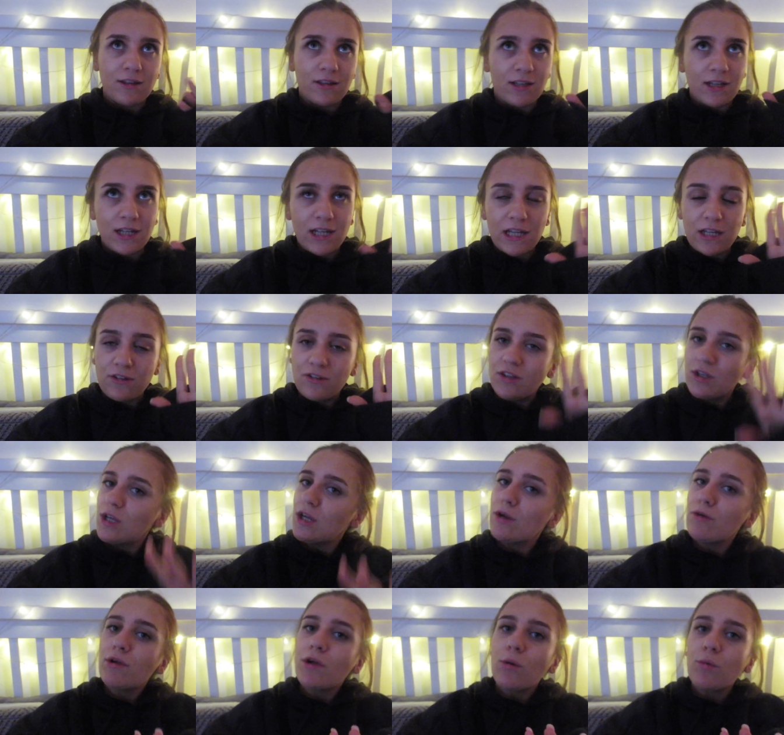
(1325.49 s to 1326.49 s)
the
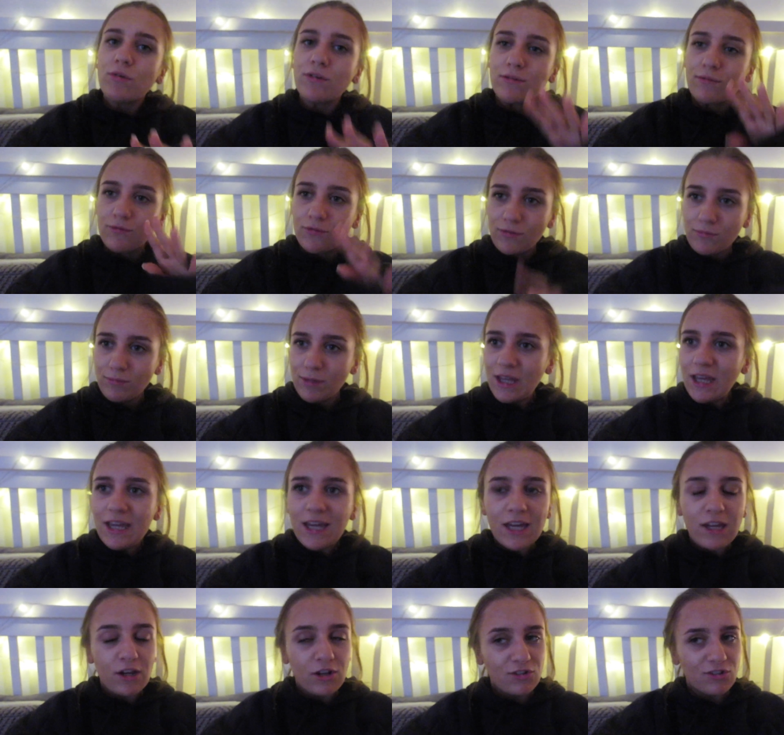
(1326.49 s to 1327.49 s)
interior wasn't for me
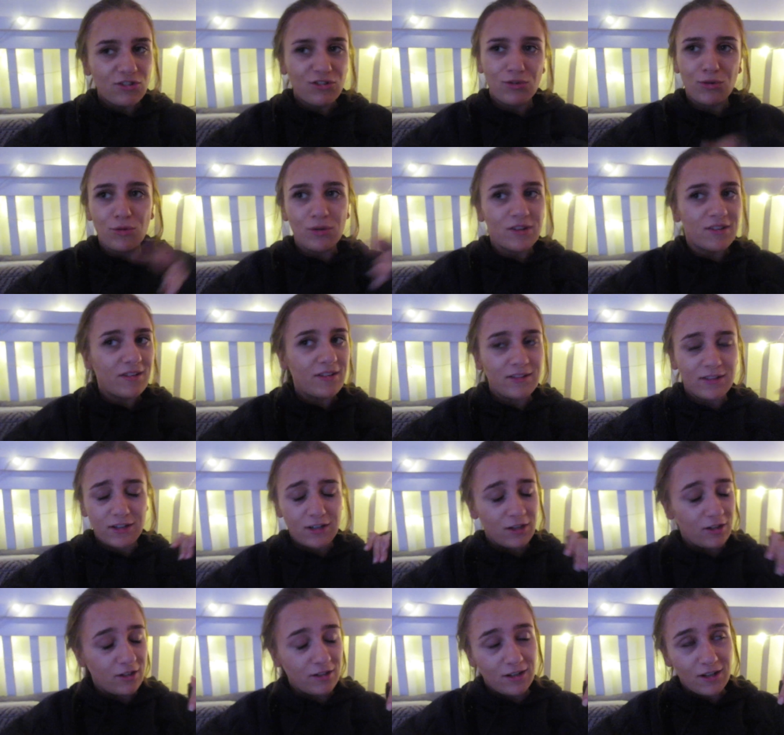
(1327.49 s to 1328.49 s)
and I just thought this isn't
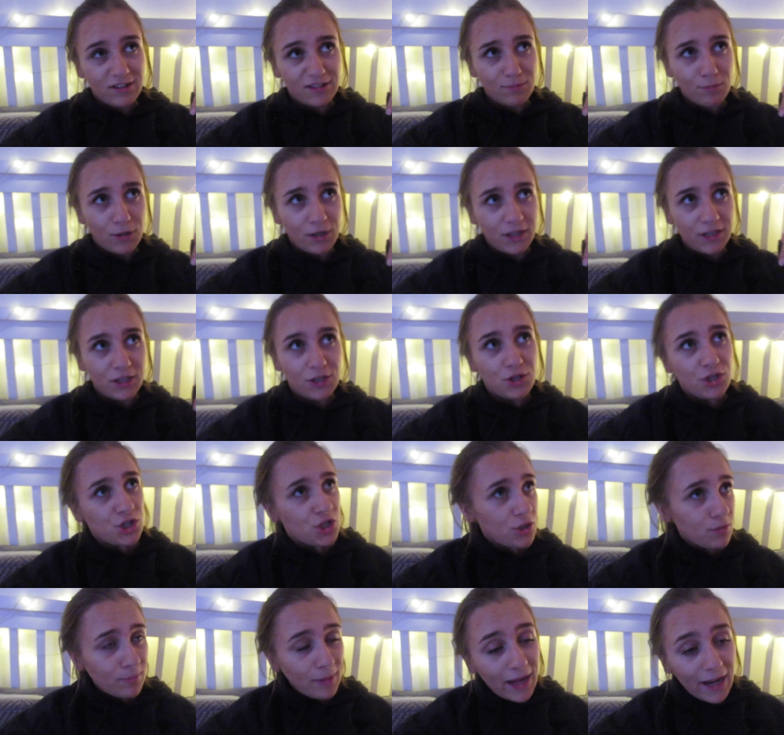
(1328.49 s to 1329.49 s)
going to look nice in my
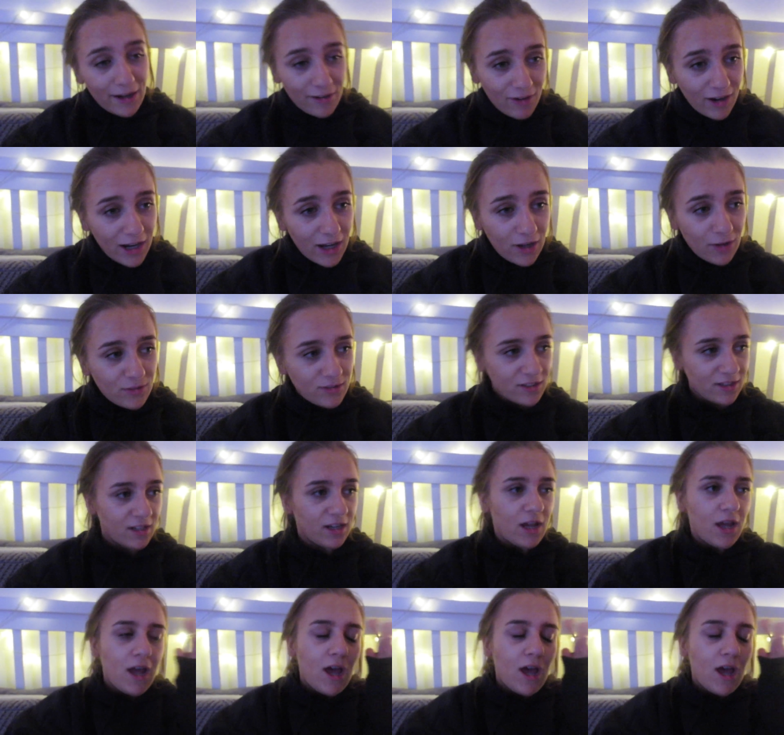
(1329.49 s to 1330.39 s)
YouTube background and